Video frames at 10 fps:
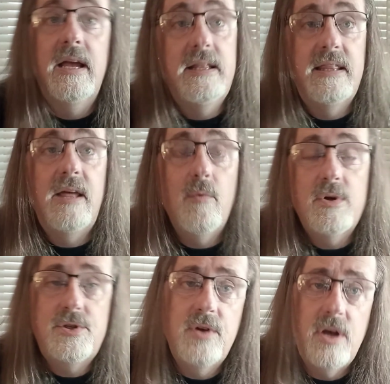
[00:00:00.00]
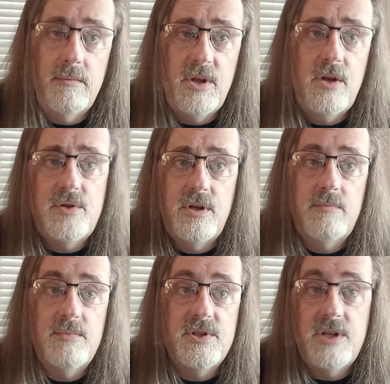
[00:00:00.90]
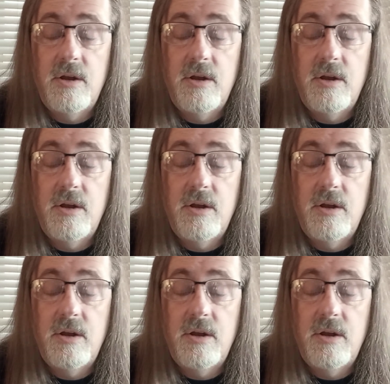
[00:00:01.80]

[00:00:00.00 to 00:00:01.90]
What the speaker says: that what you come to YouTube to see a